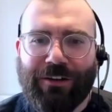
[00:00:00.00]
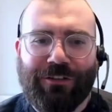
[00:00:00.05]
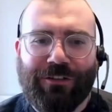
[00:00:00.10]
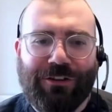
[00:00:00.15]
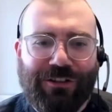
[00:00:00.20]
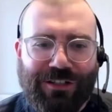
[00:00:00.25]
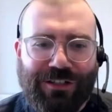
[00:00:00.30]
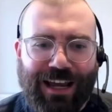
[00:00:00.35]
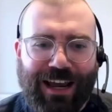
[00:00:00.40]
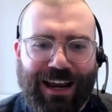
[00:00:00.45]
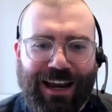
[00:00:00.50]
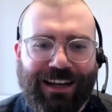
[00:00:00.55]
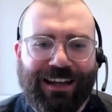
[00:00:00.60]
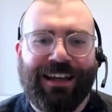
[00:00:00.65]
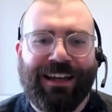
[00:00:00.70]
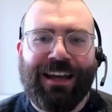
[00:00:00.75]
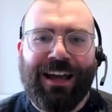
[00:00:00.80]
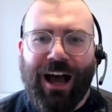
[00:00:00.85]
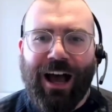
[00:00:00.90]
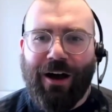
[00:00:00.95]
of you to say.
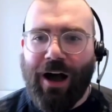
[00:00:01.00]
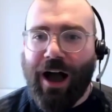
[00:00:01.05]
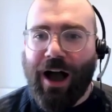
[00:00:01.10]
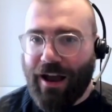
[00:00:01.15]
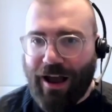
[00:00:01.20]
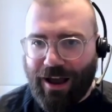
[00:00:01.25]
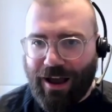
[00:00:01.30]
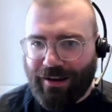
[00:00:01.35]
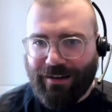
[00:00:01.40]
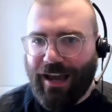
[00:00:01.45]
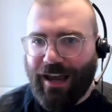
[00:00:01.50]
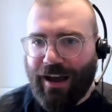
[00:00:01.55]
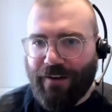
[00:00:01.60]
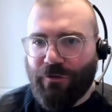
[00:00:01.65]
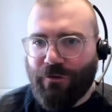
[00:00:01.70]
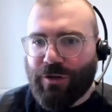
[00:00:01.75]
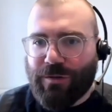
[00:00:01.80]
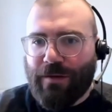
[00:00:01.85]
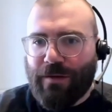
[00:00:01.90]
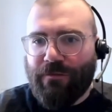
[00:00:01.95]
I've
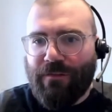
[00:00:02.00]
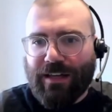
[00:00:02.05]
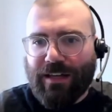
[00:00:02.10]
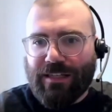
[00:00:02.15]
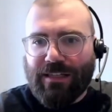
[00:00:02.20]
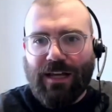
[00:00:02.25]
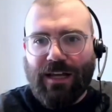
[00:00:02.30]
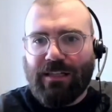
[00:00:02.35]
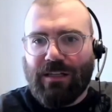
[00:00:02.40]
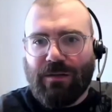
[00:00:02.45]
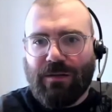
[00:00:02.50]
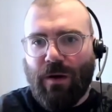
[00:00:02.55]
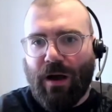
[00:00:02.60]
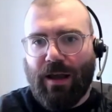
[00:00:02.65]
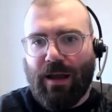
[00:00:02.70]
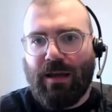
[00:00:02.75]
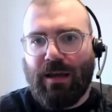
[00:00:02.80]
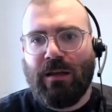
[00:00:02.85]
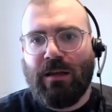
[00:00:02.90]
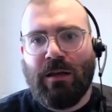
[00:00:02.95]
always been fascinated
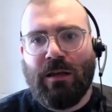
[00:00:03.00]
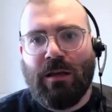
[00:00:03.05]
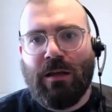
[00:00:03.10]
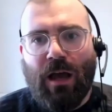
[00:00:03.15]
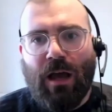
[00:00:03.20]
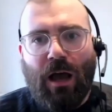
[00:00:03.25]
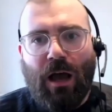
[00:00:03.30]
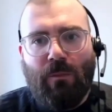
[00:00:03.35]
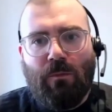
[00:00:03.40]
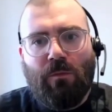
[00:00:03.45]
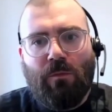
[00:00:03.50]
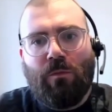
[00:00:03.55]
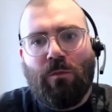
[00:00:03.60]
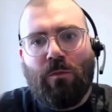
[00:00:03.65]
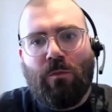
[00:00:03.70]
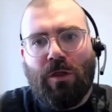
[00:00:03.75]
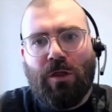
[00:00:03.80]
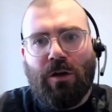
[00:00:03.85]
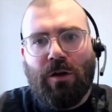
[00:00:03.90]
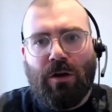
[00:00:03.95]
by
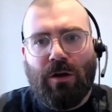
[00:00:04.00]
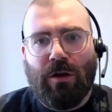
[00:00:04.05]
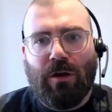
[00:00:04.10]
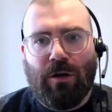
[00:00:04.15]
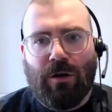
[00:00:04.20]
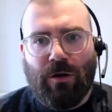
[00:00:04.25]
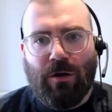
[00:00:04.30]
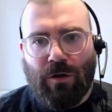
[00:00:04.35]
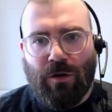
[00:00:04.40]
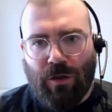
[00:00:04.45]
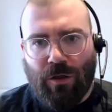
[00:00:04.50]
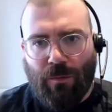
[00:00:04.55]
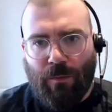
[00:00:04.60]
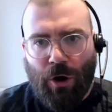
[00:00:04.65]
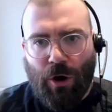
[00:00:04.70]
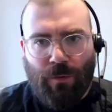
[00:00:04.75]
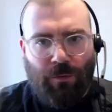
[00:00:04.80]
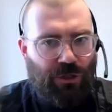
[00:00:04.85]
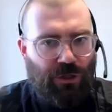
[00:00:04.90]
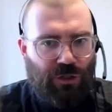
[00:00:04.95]
the
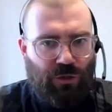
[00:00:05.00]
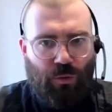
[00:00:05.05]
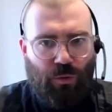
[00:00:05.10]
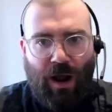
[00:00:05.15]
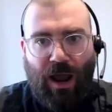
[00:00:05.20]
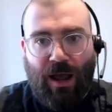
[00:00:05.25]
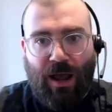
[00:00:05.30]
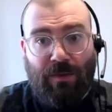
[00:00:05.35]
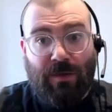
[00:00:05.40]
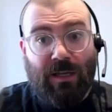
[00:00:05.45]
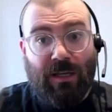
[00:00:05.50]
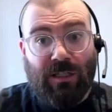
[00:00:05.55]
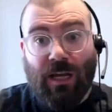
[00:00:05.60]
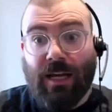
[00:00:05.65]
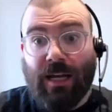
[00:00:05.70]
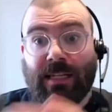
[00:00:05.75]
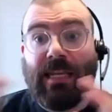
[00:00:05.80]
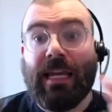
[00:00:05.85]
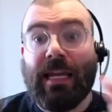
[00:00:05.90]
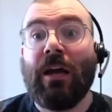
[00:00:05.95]
moments where this
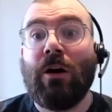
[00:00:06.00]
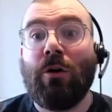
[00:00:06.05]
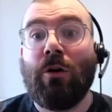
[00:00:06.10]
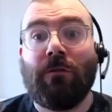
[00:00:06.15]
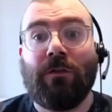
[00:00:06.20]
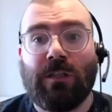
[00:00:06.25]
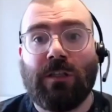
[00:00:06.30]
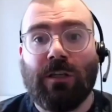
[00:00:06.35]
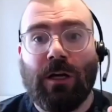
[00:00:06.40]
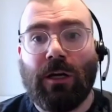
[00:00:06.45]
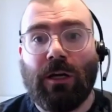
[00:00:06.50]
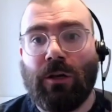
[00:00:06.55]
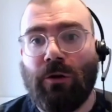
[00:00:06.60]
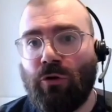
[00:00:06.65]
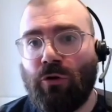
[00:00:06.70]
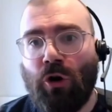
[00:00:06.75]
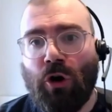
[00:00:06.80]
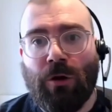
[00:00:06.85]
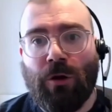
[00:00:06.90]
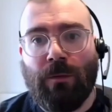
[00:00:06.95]
idea of a circular
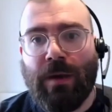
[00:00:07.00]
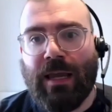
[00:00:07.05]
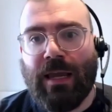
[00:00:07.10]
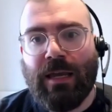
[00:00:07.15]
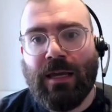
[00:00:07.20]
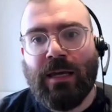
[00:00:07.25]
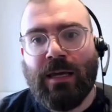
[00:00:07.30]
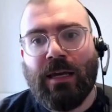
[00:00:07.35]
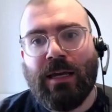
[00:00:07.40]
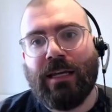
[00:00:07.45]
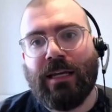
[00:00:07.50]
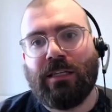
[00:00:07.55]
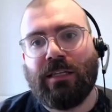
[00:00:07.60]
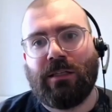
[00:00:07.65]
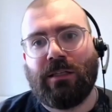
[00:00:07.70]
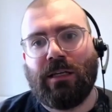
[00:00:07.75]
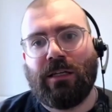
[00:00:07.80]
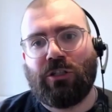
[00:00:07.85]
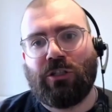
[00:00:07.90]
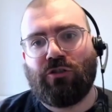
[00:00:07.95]
economy
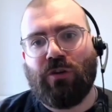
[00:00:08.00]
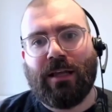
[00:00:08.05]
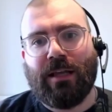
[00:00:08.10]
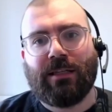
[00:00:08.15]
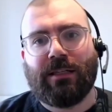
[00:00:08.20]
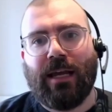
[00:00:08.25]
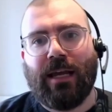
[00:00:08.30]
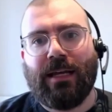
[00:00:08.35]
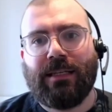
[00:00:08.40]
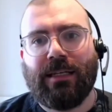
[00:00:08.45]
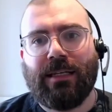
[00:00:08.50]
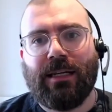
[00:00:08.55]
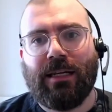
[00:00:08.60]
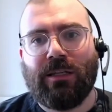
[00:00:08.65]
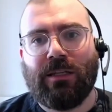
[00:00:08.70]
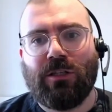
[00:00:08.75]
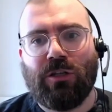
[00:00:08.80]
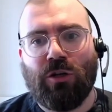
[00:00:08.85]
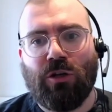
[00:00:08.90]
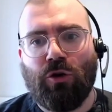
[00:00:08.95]
is translated
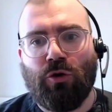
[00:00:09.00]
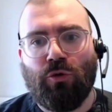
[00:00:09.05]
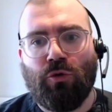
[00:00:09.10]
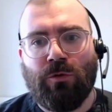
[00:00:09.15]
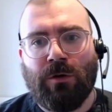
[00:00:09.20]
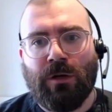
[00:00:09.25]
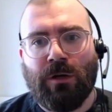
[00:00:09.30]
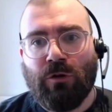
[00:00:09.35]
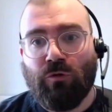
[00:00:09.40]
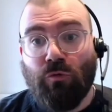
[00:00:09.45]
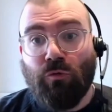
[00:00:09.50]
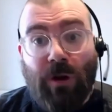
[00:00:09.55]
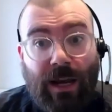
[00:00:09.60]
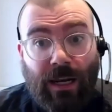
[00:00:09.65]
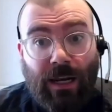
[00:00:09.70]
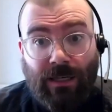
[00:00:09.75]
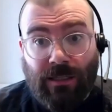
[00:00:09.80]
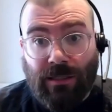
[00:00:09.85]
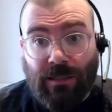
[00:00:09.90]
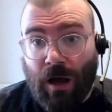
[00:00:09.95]
into
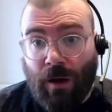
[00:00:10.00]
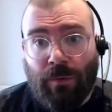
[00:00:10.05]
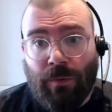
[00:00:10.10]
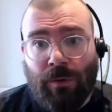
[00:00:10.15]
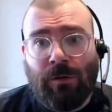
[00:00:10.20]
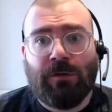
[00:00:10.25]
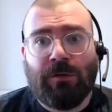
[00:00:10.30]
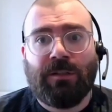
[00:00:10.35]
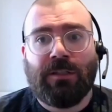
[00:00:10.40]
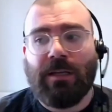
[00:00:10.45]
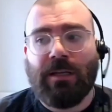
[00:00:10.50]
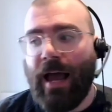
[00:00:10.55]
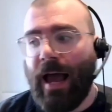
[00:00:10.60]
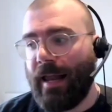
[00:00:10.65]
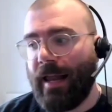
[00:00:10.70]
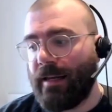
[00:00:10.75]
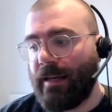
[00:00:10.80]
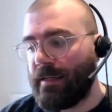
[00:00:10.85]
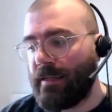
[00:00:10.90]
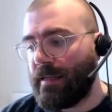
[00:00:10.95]
real examples
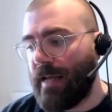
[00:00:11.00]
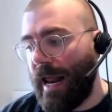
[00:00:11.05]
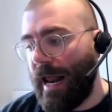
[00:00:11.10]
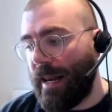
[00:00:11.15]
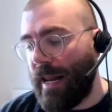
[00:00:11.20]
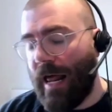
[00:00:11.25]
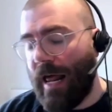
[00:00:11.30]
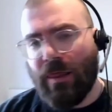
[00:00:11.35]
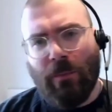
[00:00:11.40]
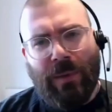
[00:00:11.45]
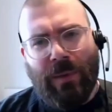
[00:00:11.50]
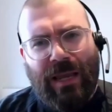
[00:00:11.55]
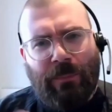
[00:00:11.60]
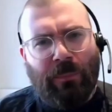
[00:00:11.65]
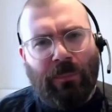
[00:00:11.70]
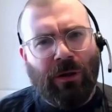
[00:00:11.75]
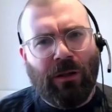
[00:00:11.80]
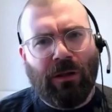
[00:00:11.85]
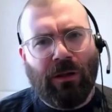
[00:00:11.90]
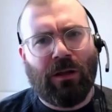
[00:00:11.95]
and the
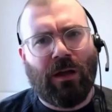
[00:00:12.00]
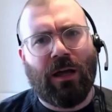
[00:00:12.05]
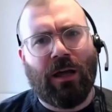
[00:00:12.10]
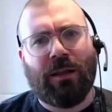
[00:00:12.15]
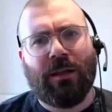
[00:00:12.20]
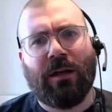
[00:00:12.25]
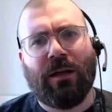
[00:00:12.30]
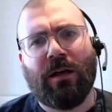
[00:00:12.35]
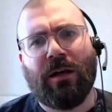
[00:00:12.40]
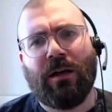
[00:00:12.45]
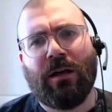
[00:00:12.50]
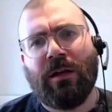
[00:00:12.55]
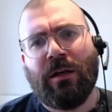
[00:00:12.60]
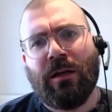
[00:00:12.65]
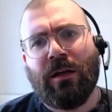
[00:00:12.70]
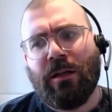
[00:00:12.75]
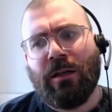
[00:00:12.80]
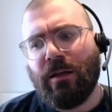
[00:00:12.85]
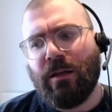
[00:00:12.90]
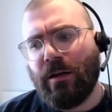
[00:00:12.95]
people and
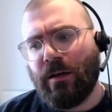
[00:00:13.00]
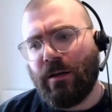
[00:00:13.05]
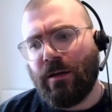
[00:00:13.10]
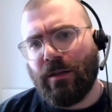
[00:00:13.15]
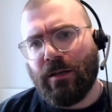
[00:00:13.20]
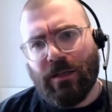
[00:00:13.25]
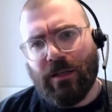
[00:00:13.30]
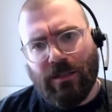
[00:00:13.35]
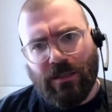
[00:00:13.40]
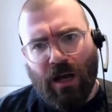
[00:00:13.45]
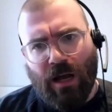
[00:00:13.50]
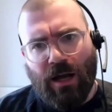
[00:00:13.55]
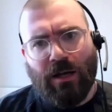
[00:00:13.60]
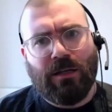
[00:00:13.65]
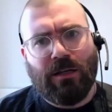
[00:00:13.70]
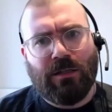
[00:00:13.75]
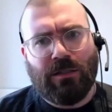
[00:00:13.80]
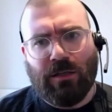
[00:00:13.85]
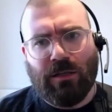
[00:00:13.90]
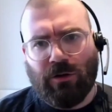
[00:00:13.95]
the
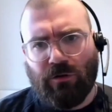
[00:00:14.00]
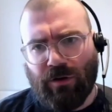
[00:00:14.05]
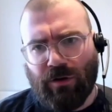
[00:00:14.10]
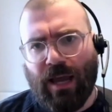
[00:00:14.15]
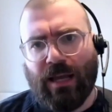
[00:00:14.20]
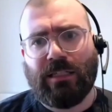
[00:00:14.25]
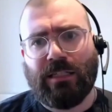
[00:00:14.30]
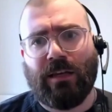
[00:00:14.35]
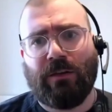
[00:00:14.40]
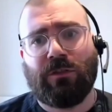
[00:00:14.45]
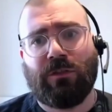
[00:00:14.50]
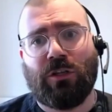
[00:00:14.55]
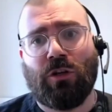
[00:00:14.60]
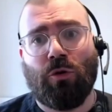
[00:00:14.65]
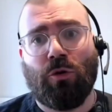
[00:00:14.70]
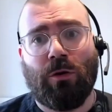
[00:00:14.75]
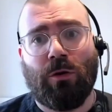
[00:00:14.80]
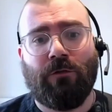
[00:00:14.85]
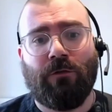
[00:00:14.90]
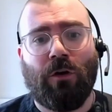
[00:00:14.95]
designers, the creatives who
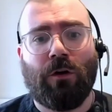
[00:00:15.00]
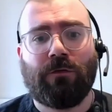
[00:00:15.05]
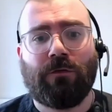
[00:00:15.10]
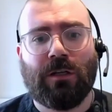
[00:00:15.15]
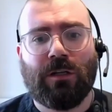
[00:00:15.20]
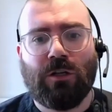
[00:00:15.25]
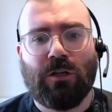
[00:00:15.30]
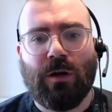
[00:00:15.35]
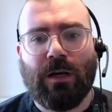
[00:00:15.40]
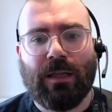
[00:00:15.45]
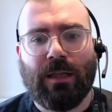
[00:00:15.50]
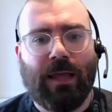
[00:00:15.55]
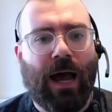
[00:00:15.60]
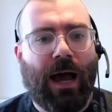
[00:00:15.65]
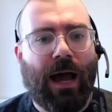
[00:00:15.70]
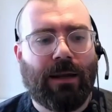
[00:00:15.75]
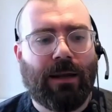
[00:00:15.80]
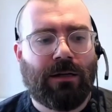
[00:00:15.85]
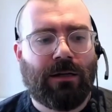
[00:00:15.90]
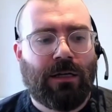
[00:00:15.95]
are involved in doing
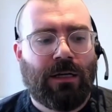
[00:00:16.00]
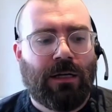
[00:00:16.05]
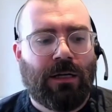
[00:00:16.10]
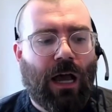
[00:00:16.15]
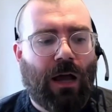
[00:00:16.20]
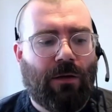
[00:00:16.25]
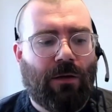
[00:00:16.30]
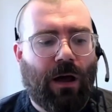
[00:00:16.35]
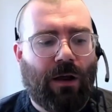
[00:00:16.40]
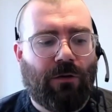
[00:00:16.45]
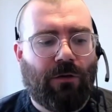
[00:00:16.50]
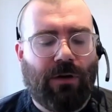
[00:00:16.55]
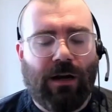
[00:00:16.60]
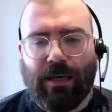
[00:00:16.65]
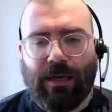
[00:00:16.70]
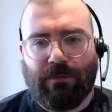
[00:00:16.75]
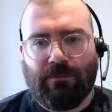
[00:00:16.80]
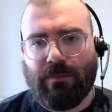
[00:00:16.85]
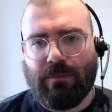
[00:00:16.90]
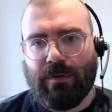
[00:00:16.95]
that. And
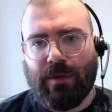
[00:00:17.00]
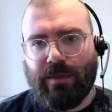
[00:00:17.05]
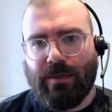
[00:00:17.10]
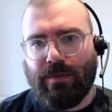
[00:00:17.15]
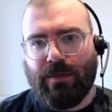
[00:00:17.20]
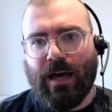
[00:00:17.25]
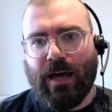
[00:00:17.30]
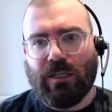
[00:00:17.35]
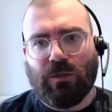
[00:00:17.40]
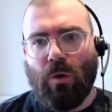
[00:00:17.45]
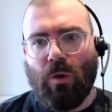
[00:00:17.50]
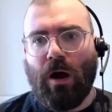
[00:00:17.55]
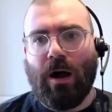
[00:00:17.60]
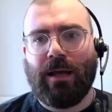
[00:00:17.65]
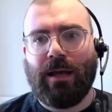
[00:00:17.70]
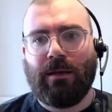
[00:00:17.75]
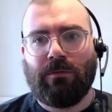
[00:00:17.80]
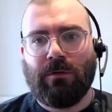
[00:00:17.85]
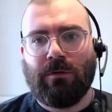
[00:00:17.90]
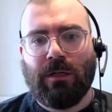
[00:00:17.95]
really, that's
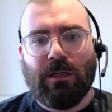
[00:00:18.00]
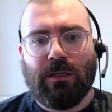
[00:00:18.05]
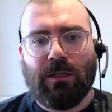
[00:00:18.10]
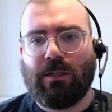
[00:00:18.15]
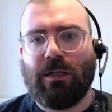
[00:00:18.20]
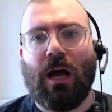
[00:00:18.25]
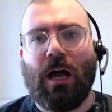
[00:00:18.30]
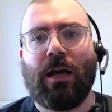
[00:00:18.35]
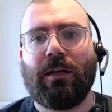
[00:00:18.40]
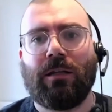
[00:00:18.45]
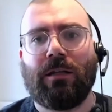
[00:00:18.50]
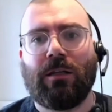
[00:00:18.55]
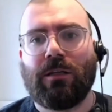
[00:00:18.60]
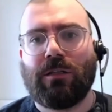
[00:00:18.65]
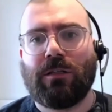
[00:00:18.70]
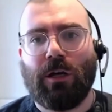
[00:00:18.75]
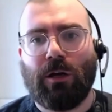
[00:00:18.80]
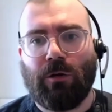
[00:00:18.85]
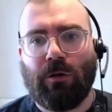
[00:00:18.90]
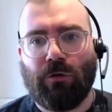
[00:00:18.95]
why design and the
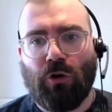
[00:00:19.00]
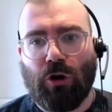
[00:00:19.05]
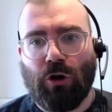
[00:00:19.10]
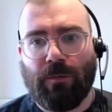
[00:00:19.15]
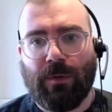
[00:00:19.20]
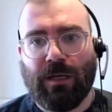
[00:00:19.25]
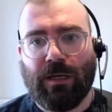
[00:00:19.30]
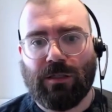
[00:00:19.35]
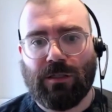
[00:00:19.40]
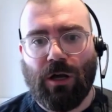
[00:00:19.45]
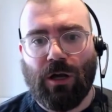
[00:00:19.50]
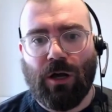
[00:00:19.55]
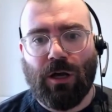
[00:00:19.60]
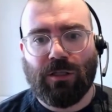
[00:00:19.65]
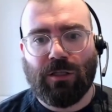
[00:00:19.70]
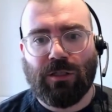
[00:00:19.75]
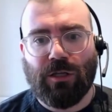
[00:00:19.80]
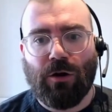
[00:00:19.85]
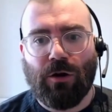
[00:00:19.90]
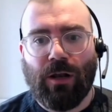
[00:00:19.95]
circular economy are
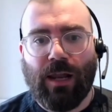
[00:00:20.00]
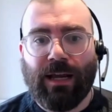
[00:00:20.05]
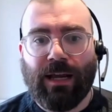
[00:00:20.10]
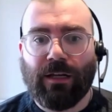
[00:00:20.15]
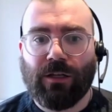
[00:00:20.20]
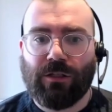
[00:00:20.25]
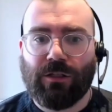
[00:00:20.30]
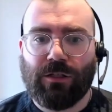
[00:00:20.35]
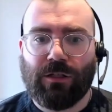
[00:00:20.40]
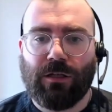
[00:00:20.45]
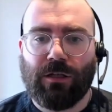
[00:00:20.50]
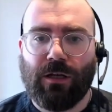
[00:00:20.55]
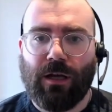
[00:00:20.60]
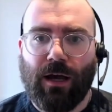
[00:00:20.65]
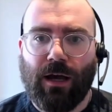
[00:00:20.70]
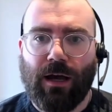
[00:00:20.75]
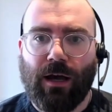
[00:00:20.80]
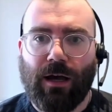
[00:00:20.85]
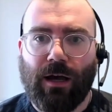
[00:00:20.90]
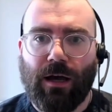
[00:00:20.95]
so linked.
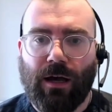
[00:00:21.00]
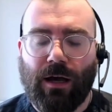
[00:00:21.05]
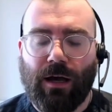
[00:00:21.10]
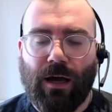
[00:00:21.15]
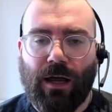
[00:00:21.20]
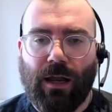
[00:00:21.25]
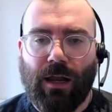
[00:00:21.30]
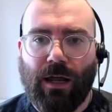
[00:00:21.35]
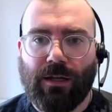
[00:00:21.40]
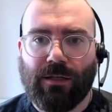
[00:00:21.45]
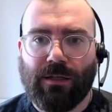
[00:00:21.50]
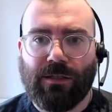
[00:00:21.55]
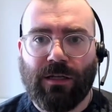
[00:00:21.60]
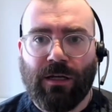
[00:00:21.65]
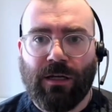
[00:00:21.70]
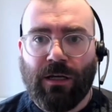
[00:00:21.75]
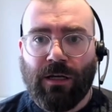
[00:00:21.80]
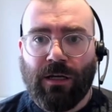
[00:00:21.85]
And